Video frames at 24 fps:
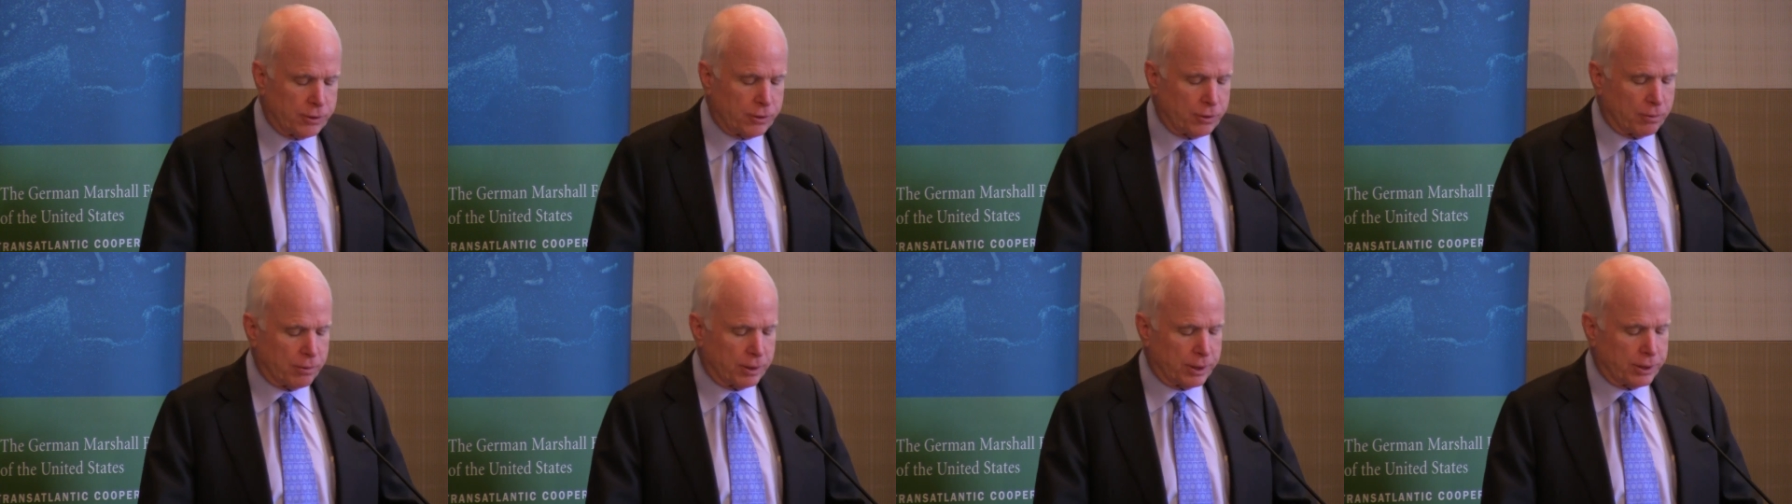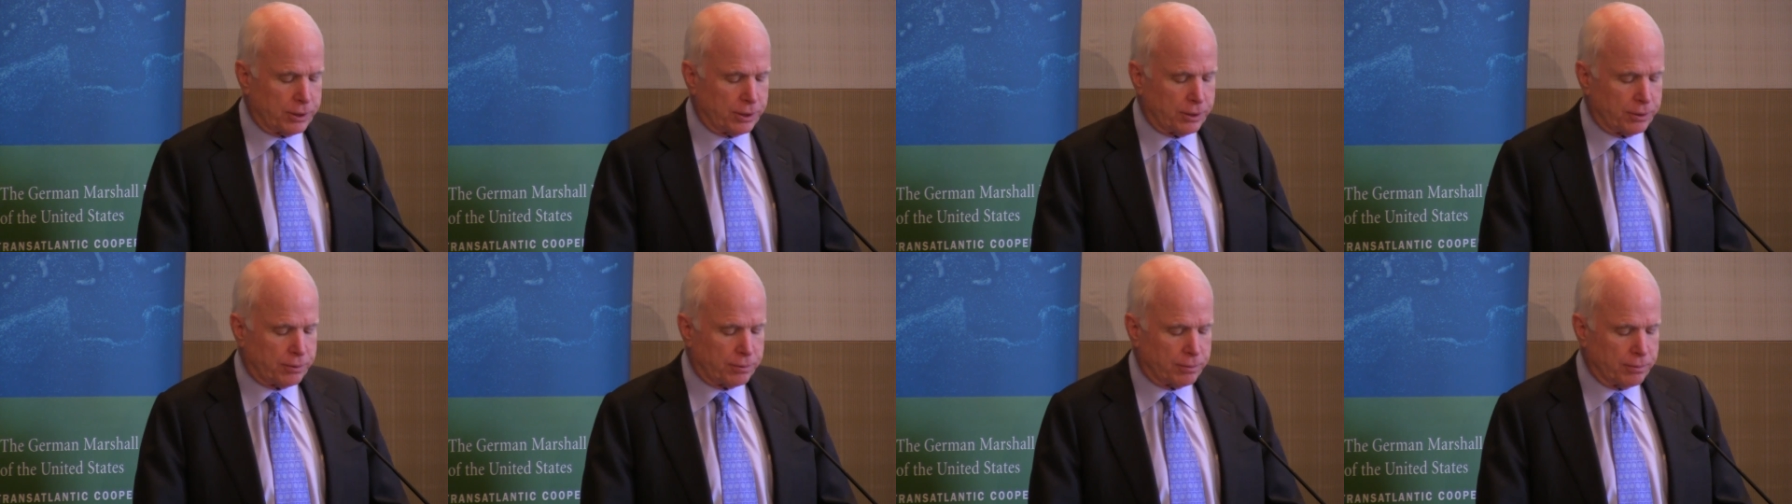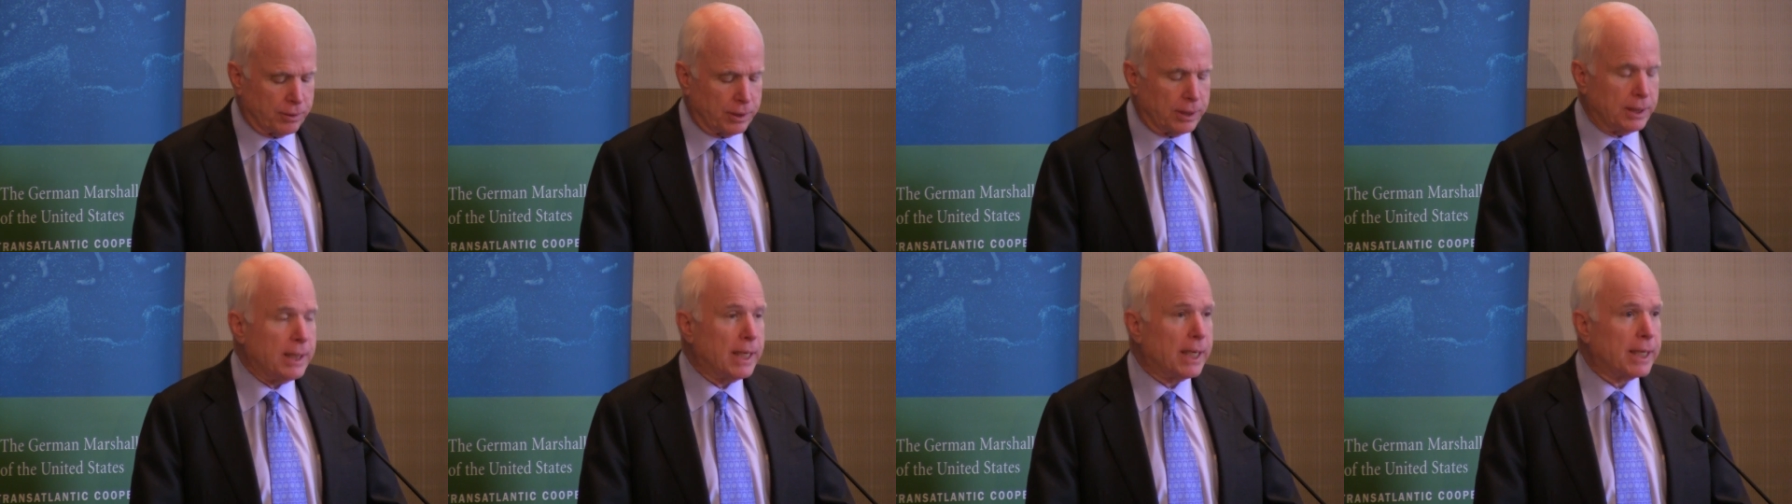Georgia
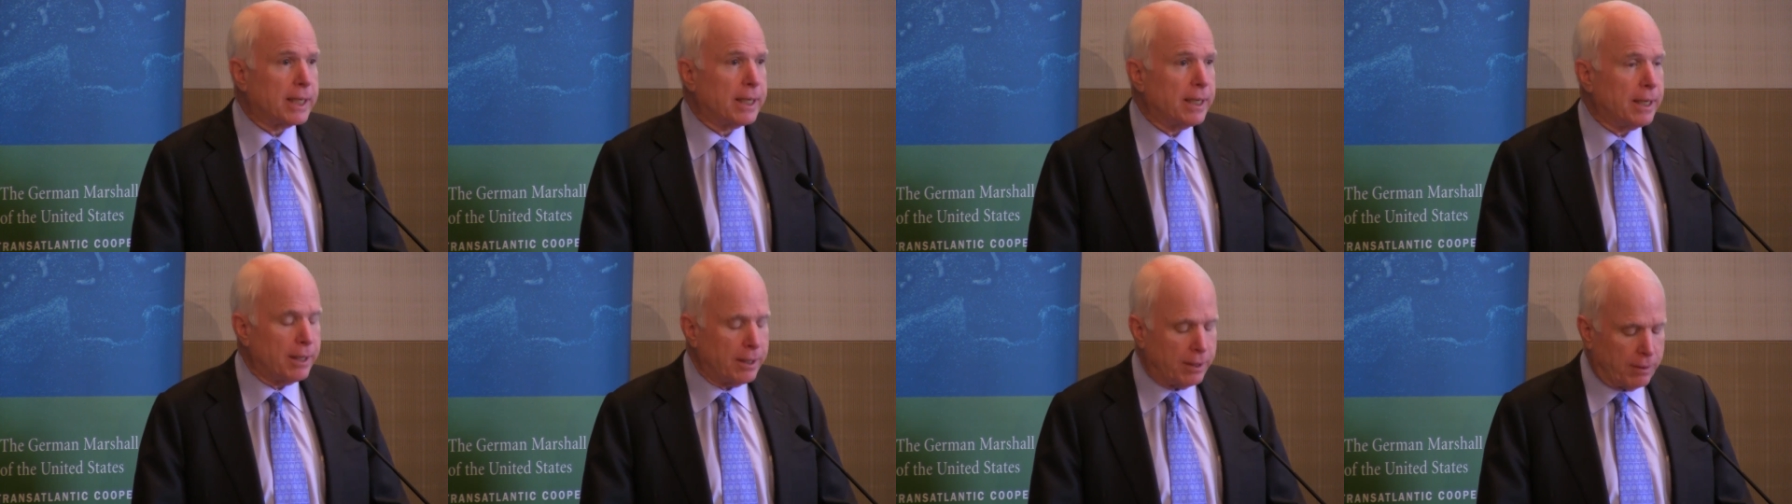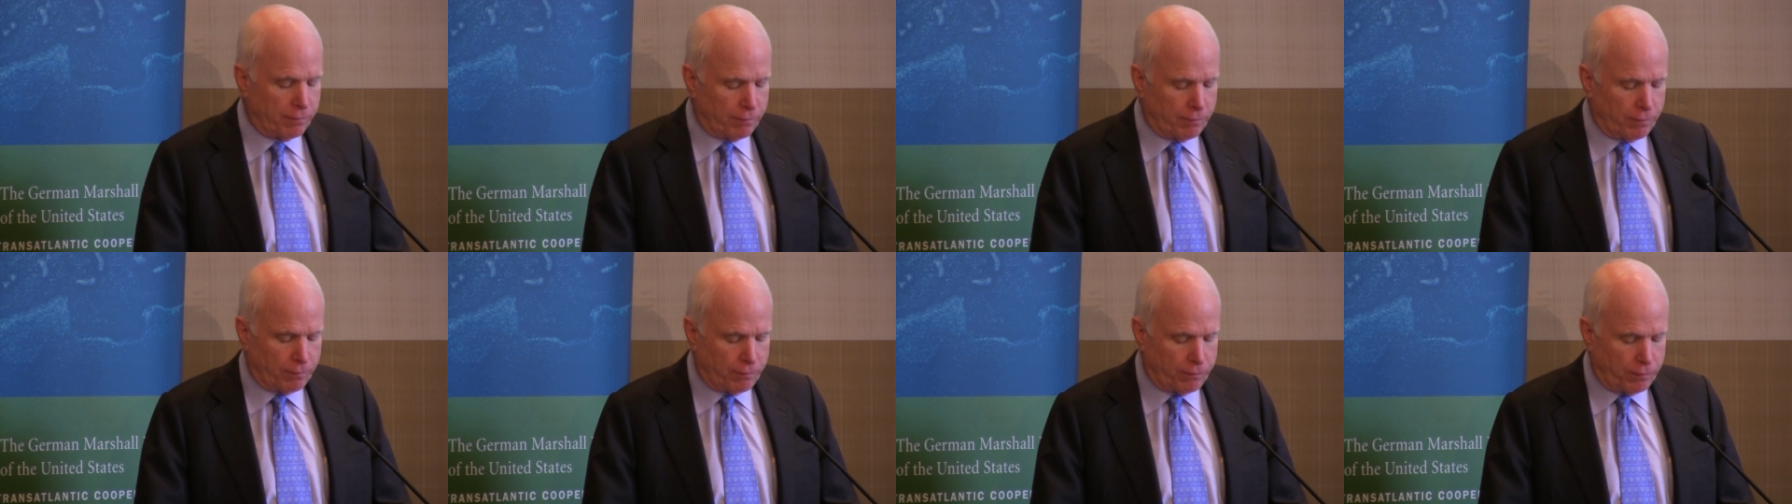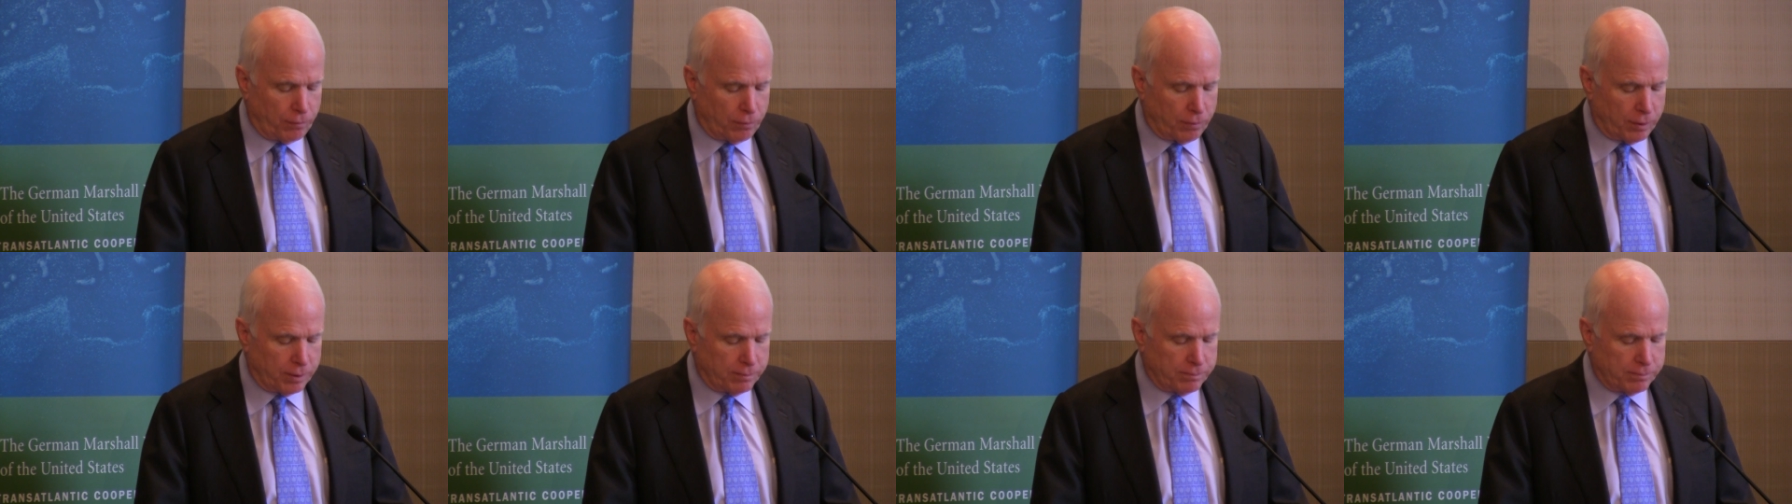through a decade of
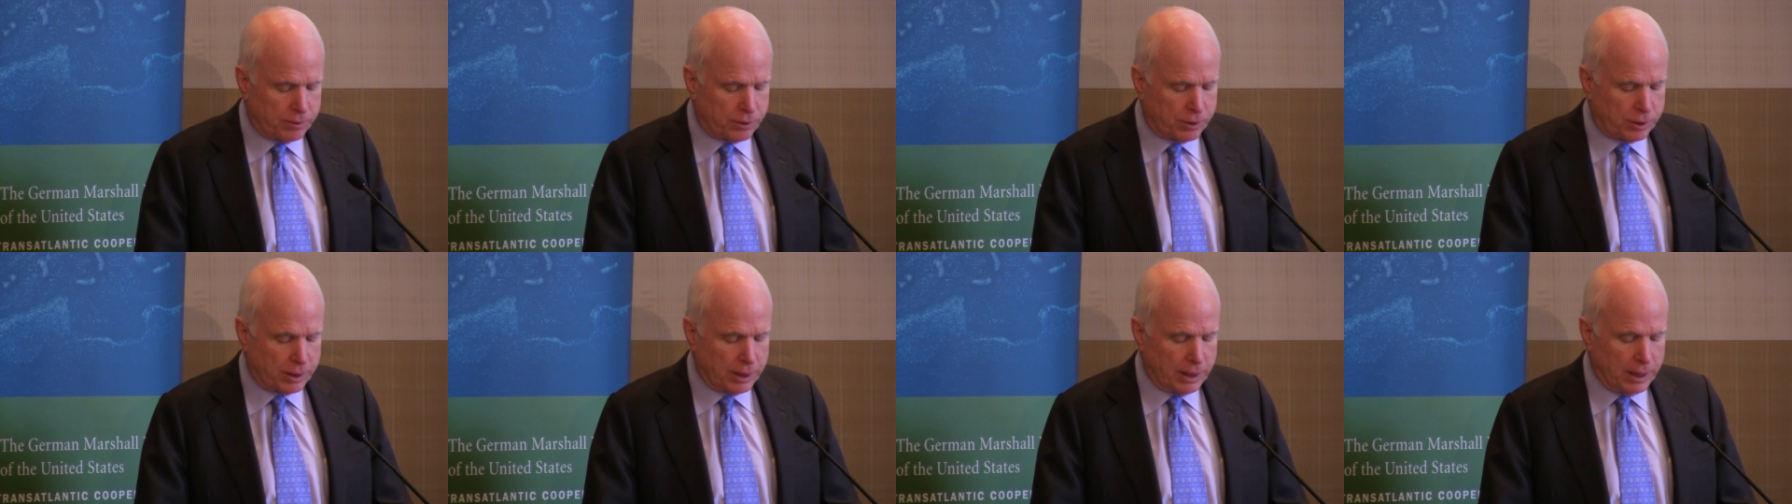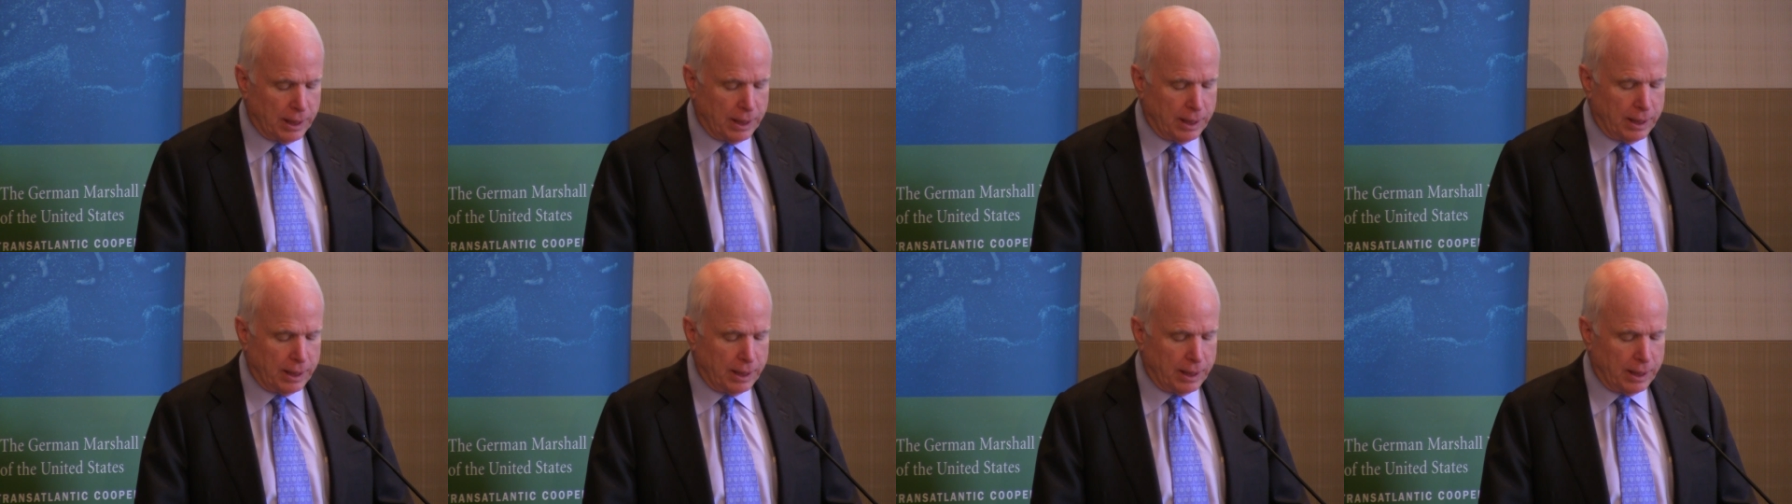reforms